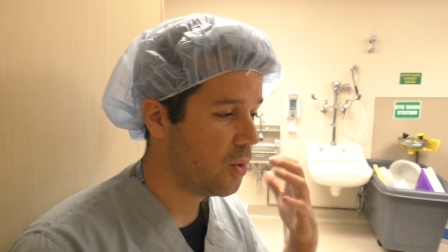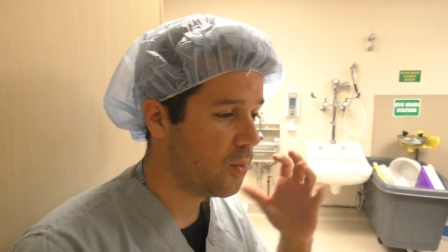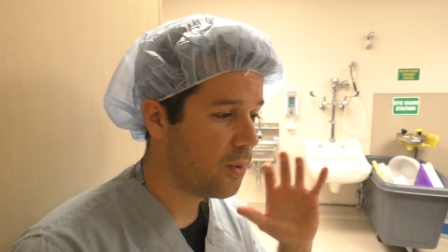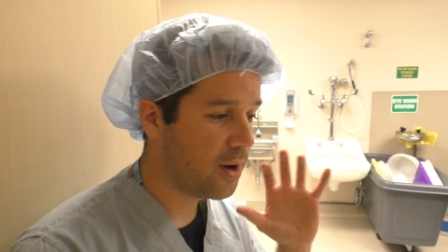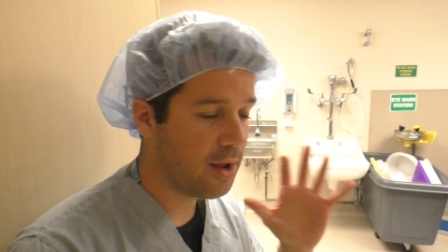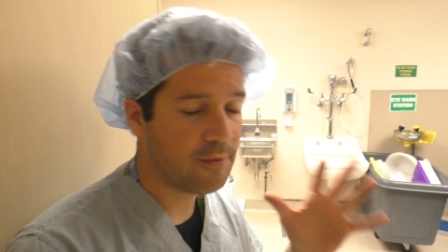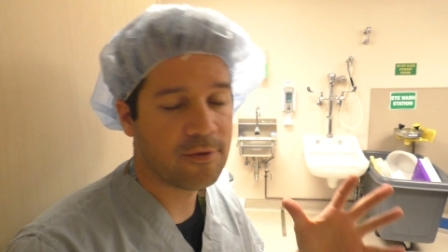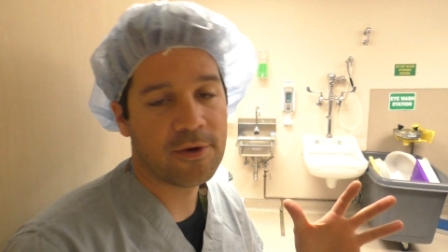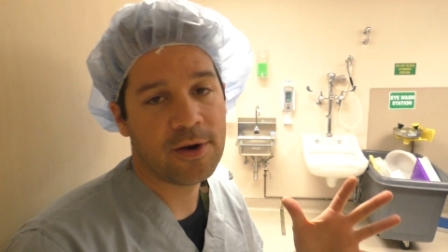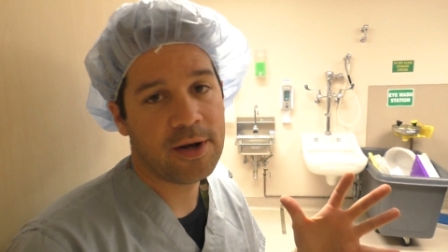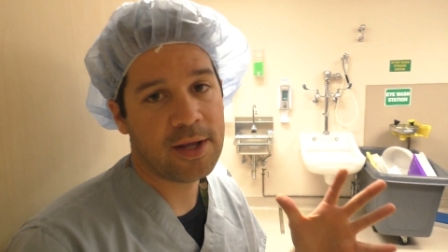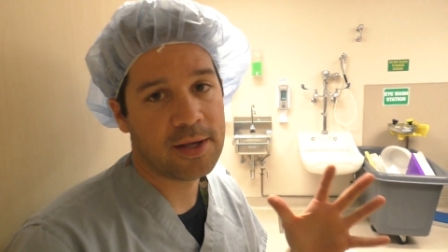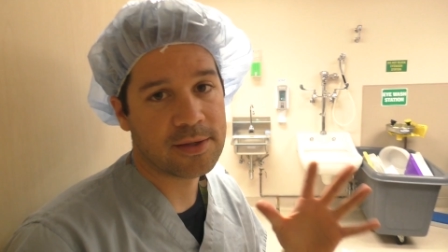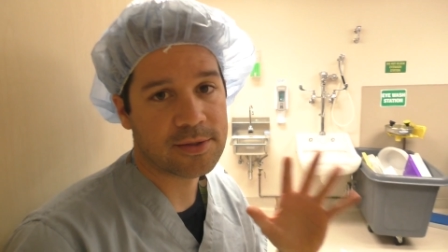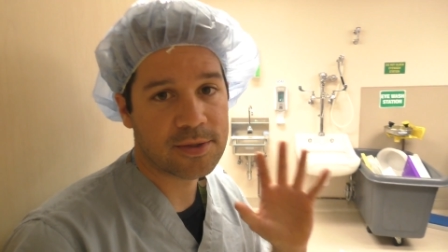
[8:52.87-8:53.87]
whatever it
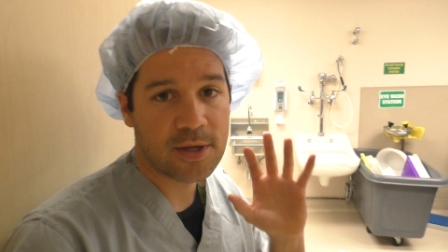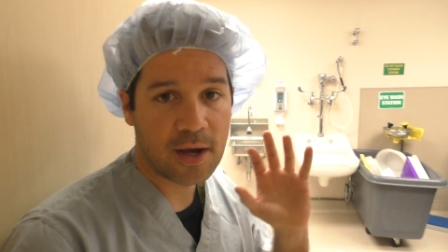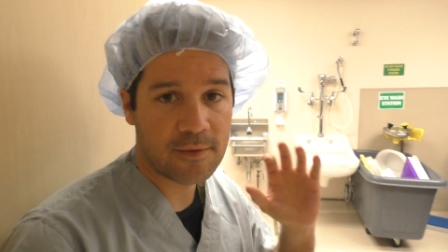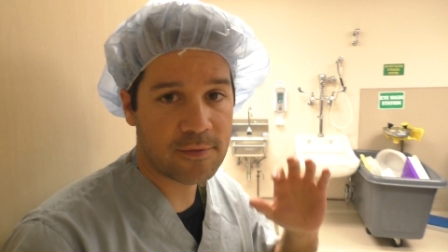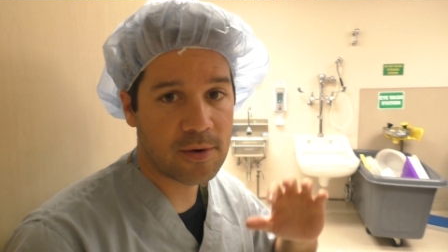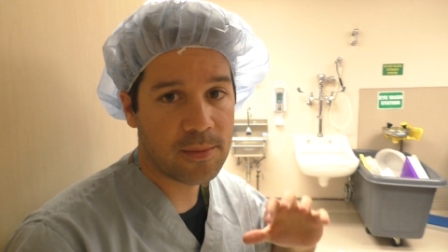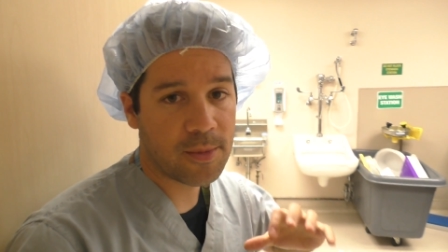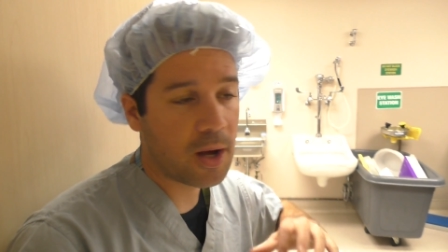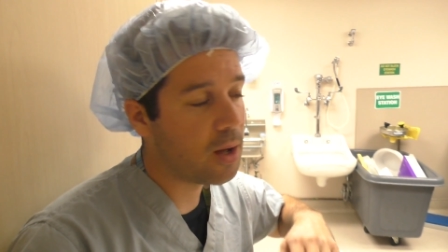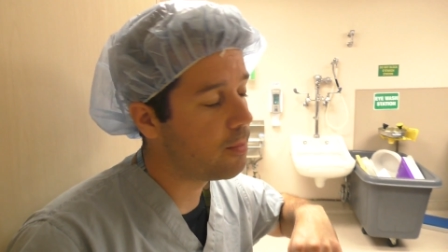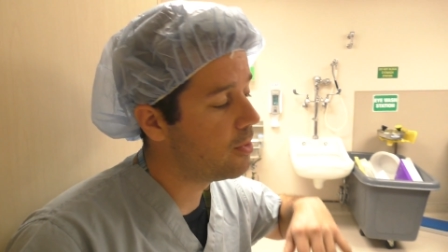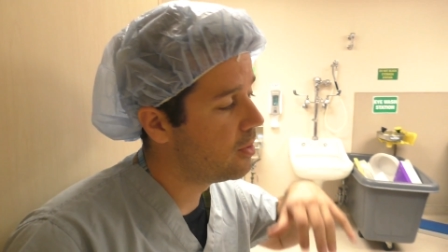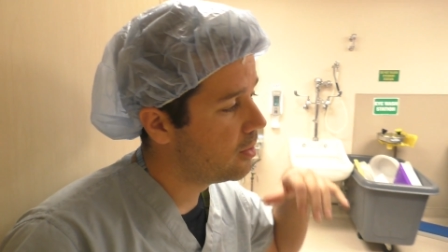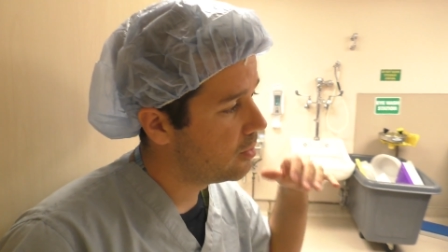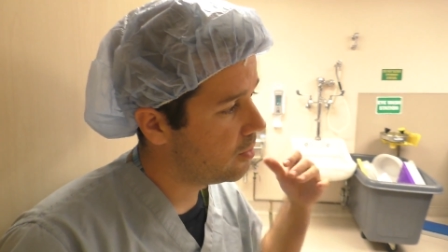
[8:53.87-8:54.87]
is, cover them
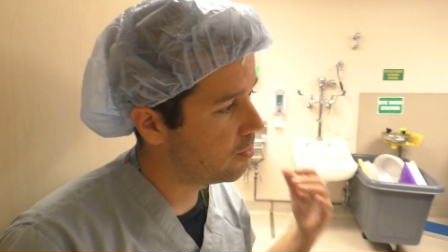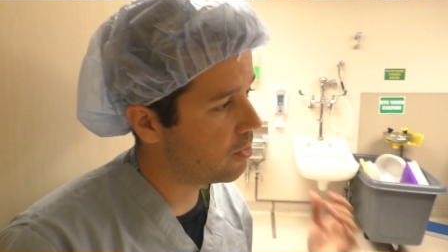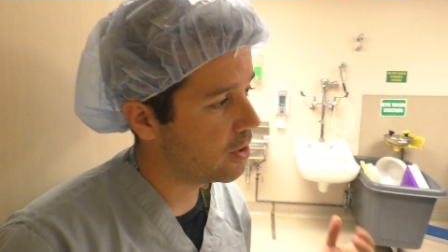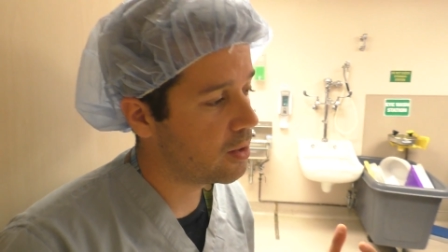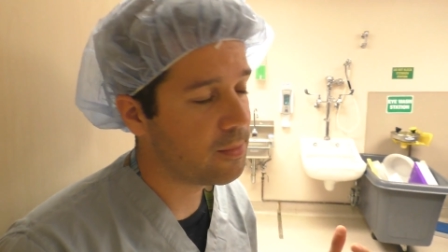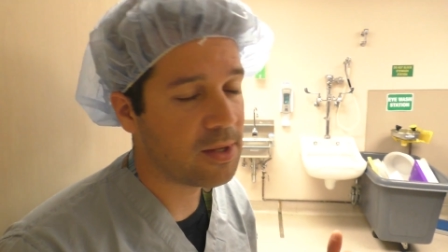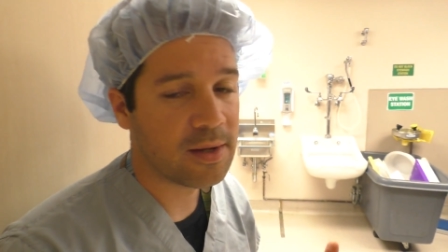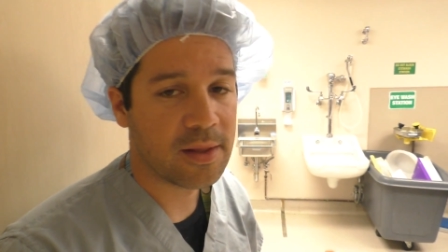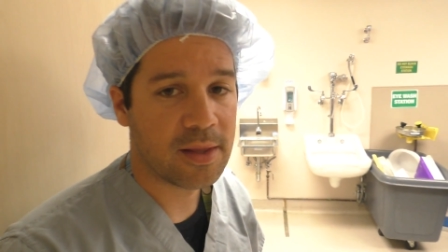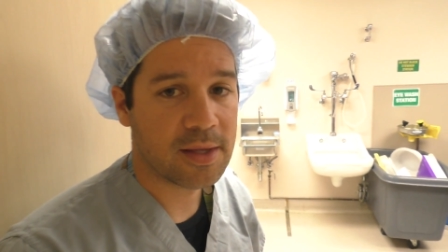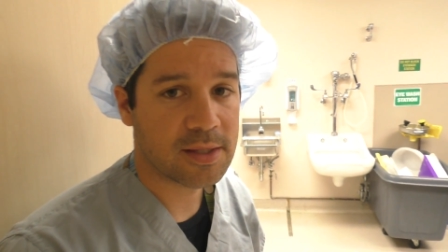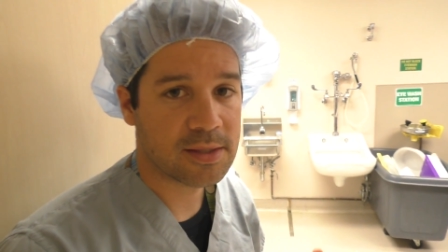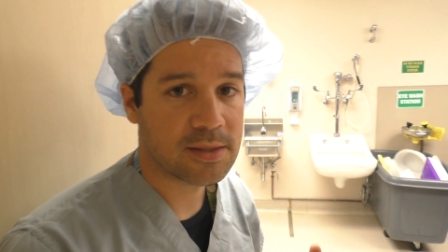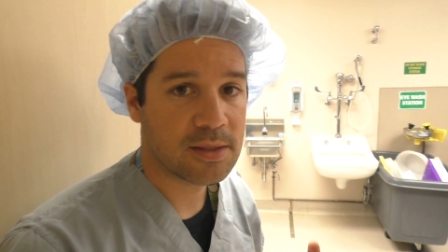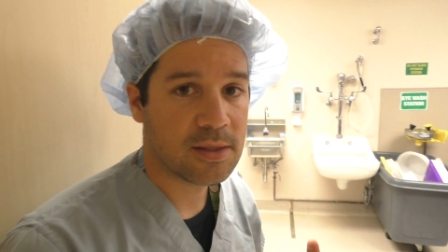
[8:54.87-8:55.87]
up, we bring them into
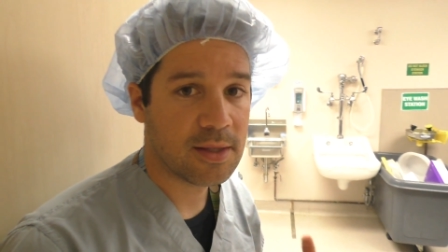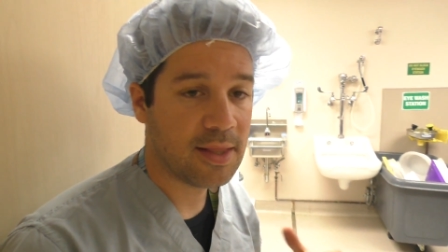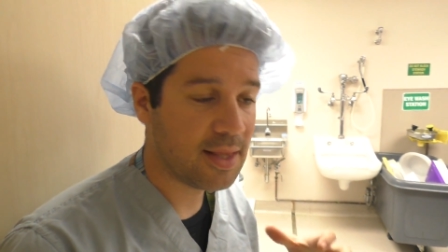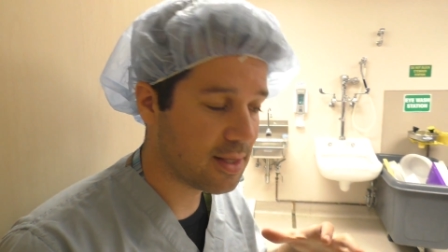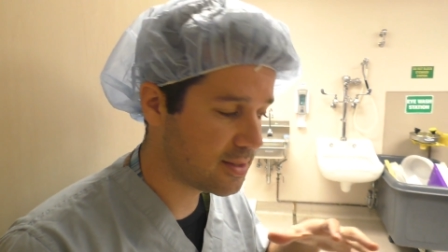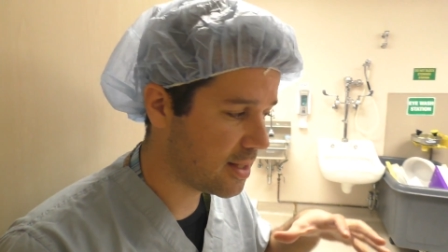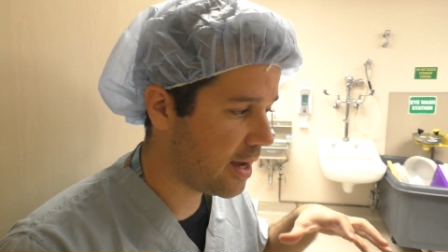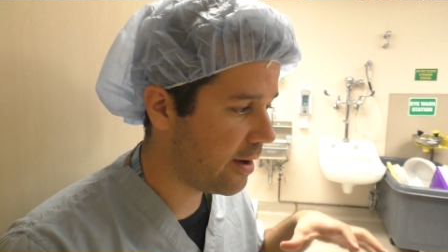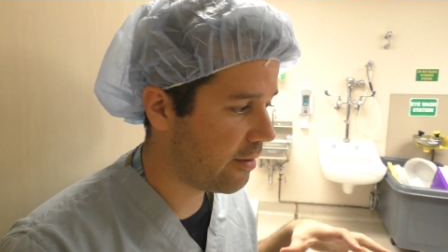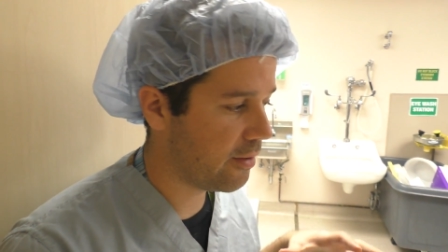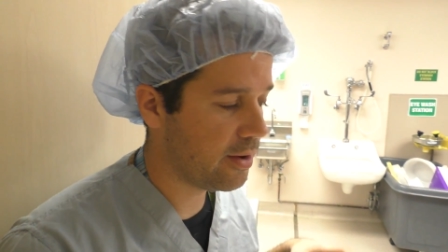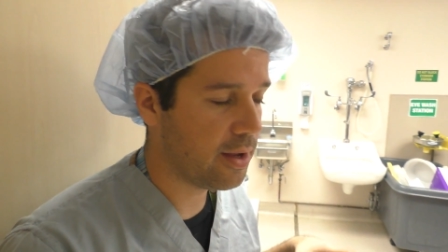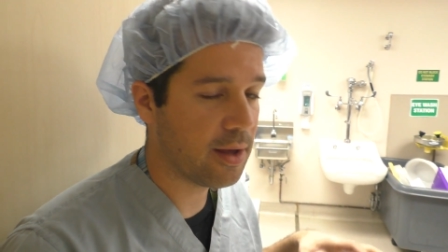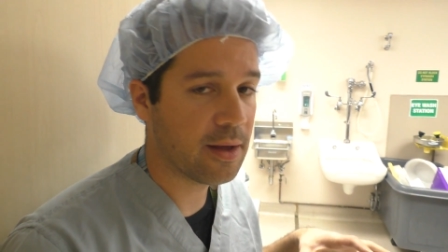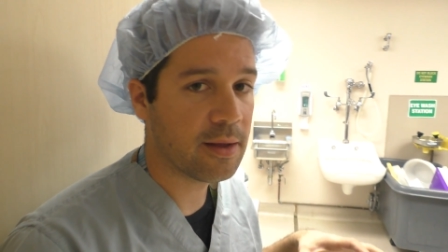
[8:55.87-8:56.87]
this
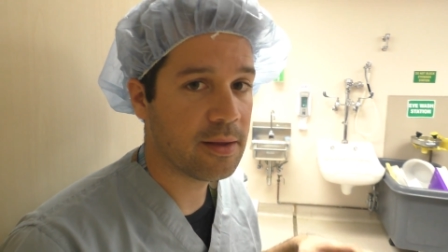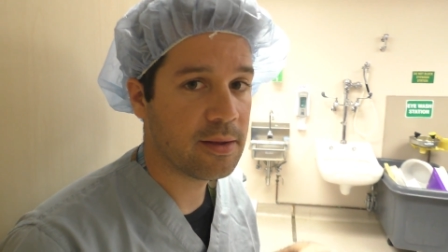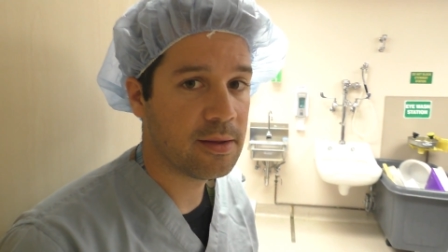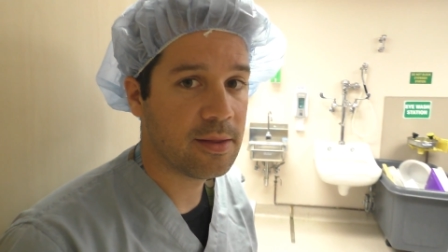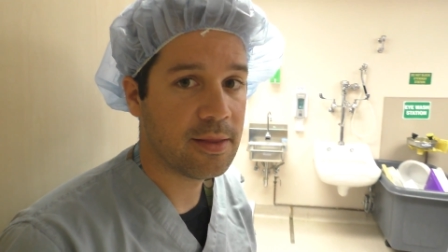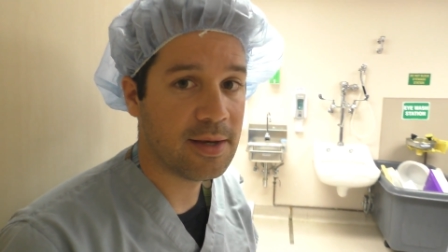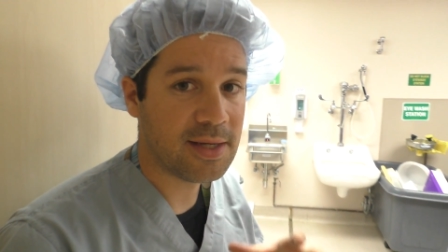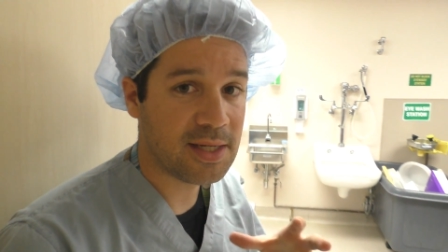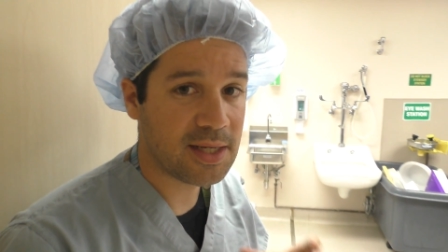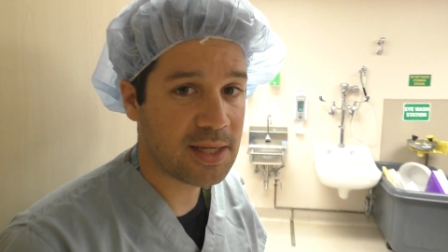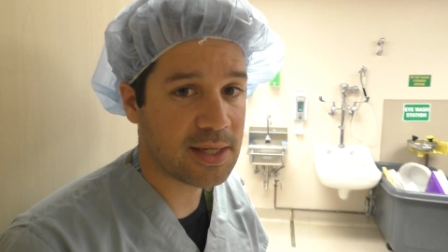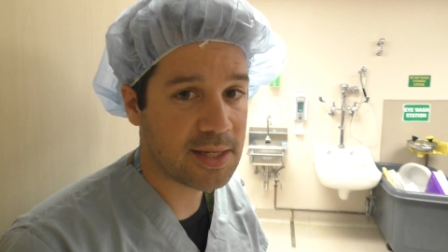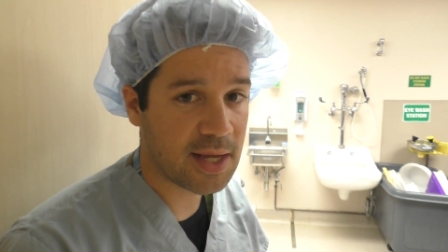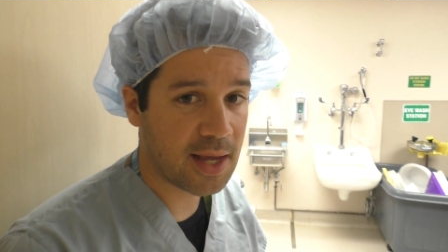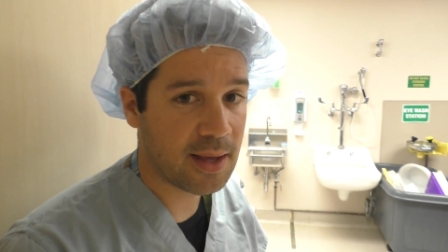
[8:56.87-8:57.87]
area, the
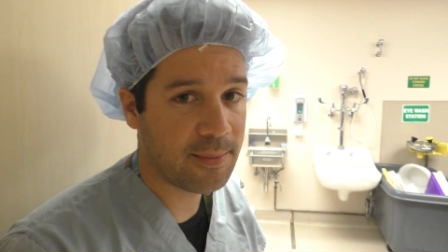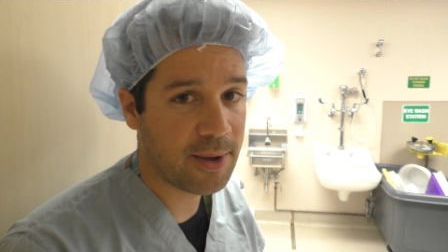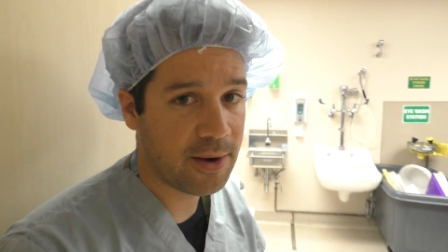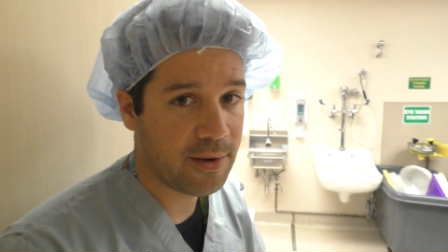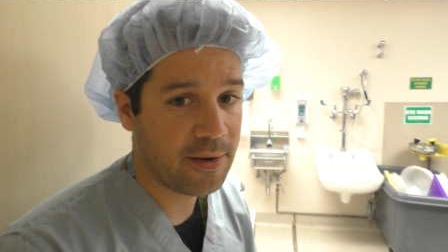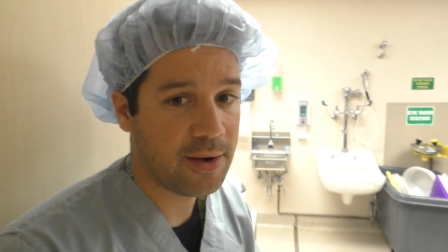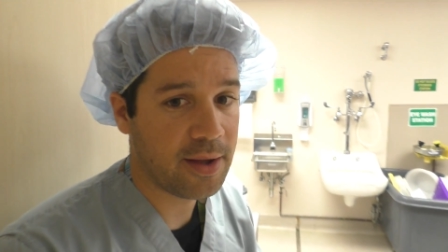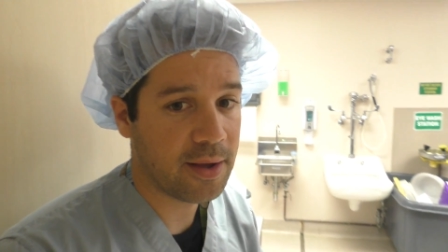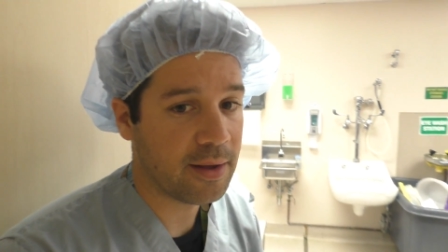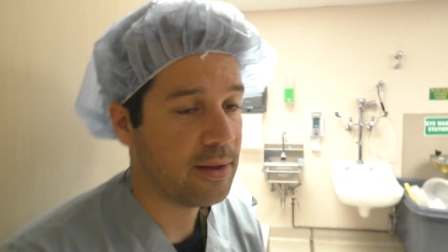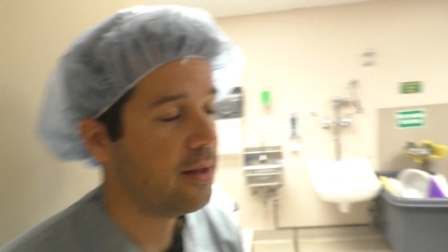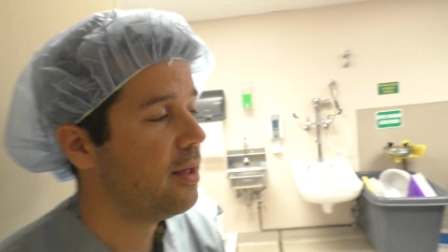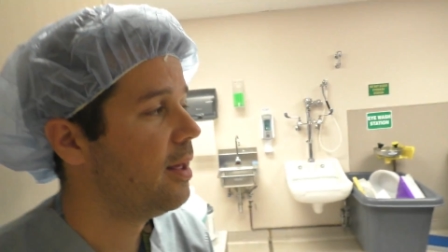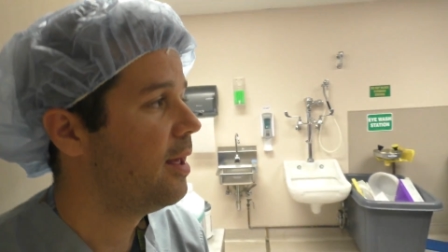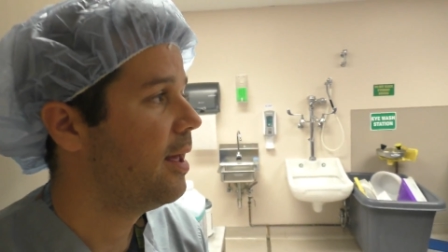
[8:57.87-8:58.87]
decontam area,
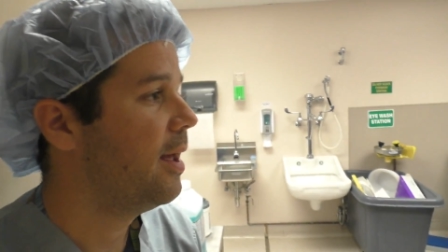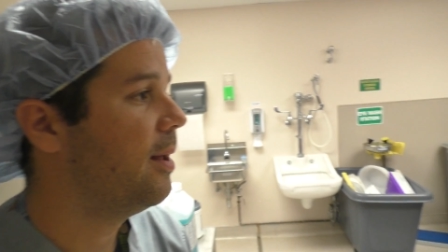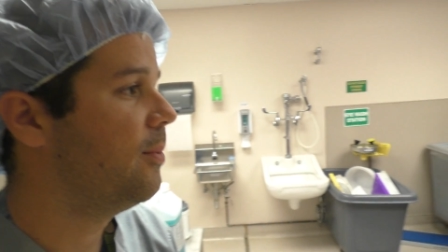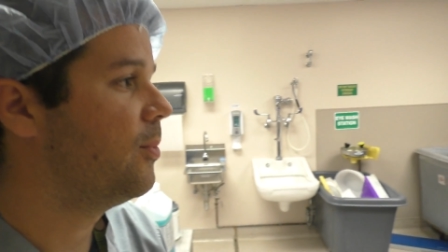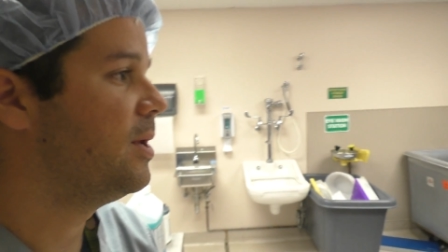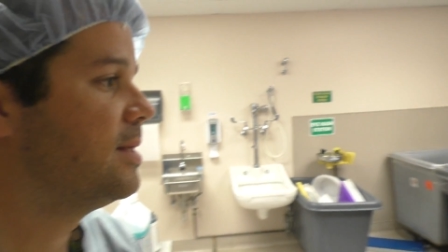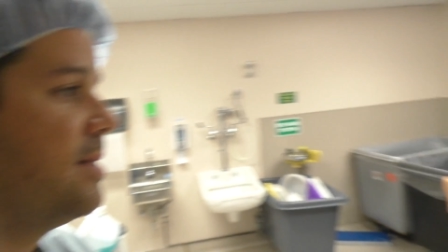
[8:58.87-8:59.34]
and we